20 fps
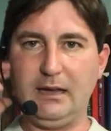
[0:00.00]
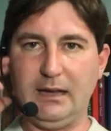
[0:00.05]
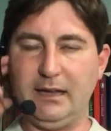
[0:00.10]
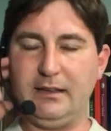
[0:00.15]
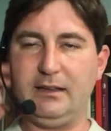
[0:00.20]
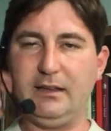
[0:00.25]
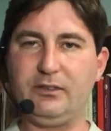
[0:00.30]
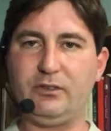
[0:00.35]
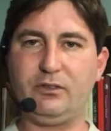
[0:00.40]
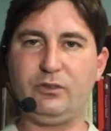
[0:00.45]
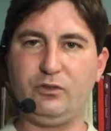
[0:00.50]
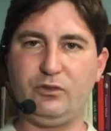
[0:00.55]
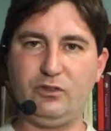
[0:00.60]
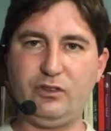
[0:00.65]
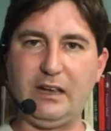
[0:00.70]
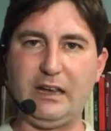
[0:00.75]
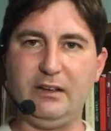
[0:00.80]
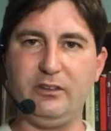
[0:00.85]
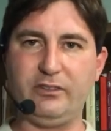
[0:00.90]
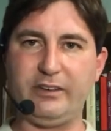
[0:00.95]
And this
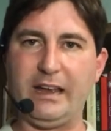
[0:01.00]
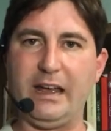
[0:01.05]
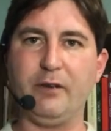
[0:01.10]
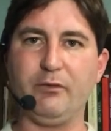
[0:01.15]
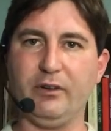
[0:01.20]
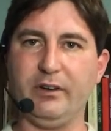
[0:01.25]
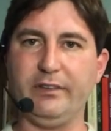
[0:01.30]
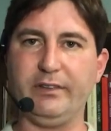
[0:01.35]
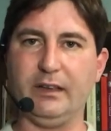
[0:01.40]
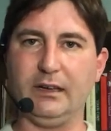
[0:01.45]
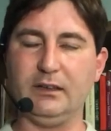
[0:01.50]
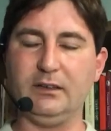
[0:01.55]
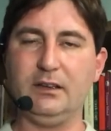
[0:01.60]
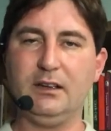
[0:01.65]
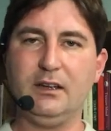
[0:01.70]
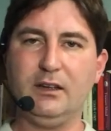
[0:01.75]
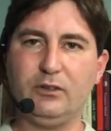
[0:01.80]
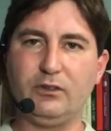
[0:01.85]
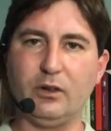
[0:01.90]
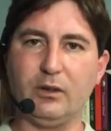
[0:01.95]
changed everything.
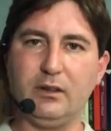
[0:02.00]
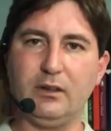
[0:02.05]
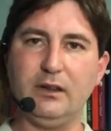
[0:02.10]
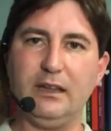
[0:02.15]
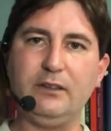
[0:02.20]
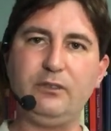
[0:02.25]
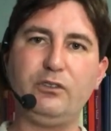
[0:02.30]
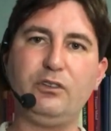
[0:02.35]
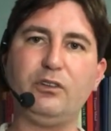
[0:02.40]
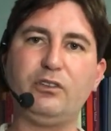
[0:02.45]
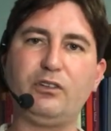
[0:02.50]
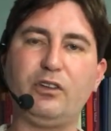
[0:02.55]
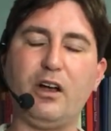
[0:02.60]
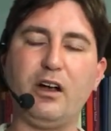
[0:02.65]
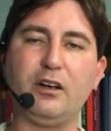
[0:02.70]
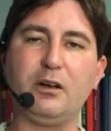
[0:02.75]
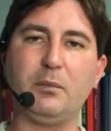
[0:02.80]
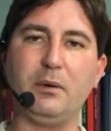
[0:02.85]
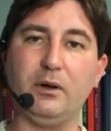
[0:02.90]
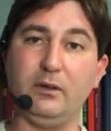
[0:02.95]
So let's just
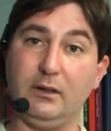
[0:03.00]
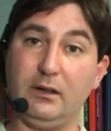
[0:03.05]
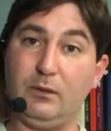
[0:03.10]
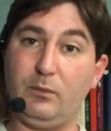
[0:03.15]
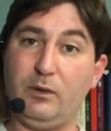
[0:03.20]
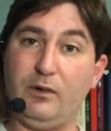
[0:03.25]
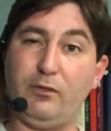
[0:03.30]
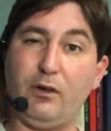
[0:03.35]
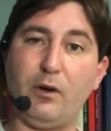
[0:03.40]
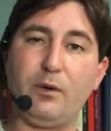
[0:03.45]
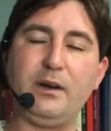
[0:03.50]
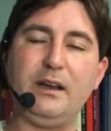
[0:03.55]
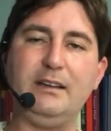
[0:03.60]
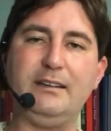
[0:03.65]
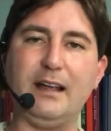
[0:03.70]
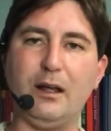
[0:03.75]
talk about, we've already